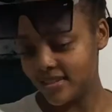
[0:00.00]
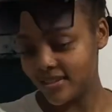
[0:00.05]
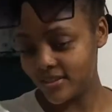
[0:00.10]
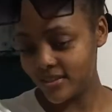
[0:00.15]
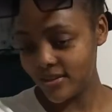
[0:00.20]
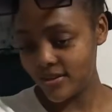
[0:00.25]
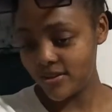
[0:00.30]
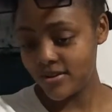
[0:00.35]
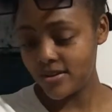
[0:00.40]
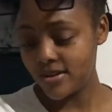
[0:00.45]

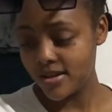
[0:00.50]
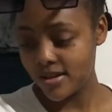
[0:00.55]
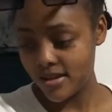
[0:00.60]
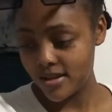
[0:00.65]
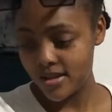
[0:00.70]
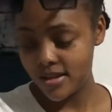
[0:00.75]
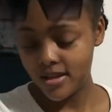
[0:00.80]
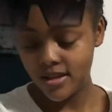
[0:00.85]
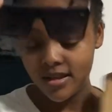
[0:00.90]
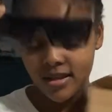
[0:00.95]
So,
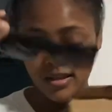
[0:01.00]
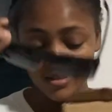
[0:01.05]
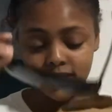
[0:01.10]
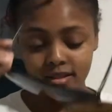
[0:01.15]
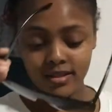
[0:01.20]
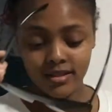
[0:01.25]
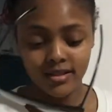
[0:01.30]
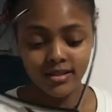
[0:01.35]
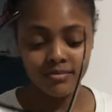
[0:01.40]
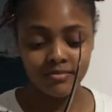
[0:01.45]

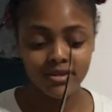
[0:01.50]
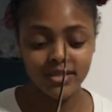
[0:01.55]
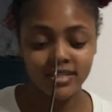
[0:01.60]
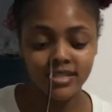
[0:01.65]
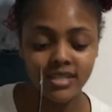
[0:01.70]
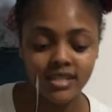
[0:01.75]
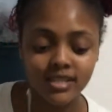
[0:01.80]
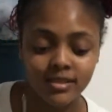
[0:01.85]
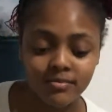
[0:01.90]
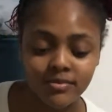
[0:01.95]
let me
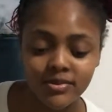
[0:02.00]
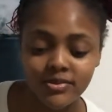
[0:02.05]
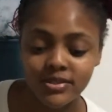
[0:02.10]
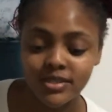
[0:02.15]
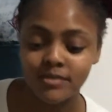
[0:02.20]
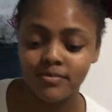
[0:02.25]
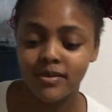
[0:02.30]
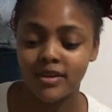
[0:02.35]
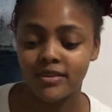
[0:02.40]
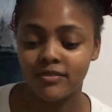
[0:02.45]
just be
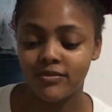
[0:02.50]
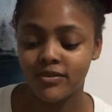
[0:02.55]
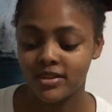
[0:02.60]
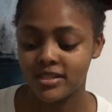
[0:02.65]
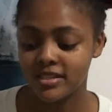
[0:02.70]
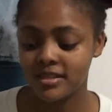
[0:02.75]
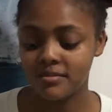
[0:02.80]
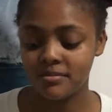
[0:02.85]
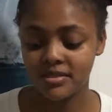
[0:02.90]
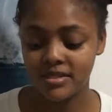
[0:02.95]
respectful as
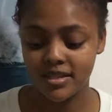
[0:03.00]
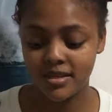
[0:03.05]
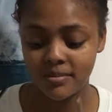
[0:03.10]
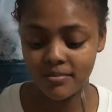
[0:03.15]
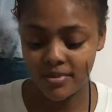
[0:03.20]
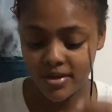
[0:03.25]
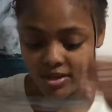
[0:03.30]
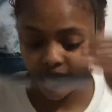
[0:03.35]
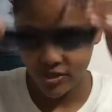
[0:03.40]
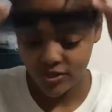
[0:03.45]
I'm saying
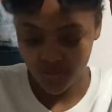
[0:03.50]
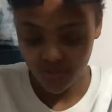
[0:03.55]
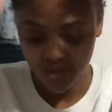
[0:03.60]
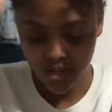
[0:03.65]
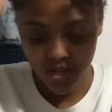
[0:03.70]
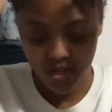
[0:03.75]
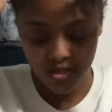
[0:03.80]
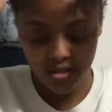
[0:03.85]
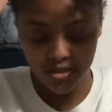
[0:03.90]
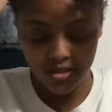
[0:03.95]
bye to you
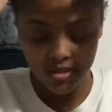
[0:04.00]
guys.